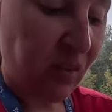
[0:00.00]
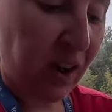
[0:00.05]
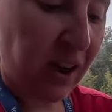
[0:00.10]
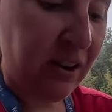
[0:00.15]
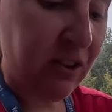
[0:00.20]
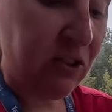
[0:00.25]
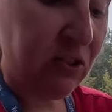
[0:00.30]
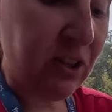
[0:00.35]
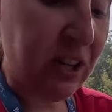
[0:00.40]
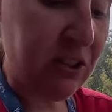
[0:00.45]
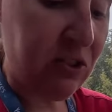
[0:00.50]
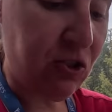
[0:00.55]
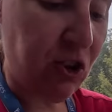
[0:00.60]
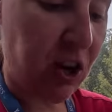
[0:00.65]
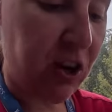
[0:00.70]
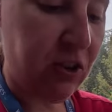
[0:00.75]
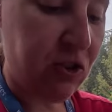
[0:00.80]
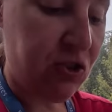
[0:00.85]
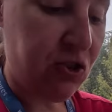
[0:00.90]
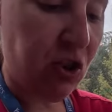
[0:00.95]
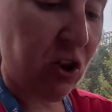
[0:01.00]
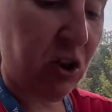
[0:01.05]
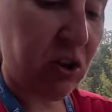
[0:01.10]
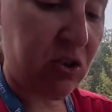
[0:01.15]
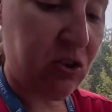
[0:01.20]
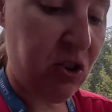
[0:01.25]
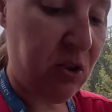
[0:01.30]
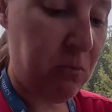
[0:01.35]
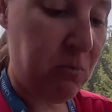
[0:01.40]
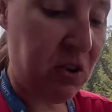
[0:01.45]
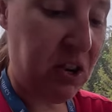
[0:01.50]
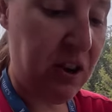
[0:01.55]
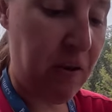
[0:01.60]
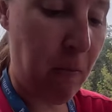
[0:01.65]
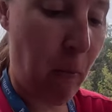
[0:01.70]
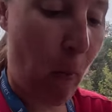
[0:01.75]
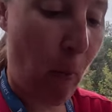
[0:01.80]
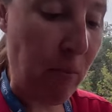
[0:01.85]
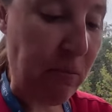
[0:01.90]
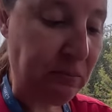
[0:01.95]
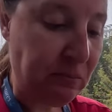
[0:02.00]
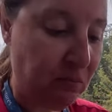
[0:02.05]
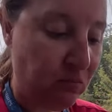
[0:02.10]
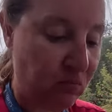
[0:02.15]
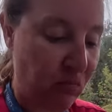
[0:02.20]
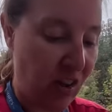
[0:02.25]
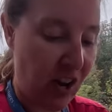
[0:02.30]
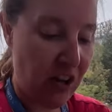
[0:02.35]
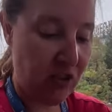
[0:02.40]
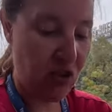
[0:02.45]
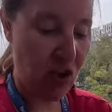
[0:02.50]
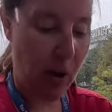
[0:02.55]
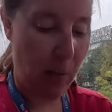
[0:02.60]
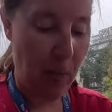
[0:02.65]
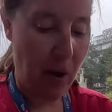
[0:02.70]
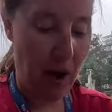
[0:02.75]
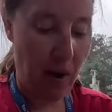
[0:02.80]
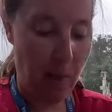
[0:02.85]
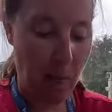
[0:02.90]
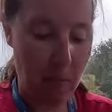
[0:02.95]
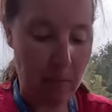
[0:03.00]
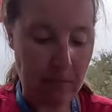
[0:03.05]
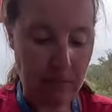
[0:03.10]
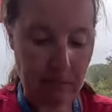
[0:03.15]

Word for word: I don't like dark chocolate, but it's not bad.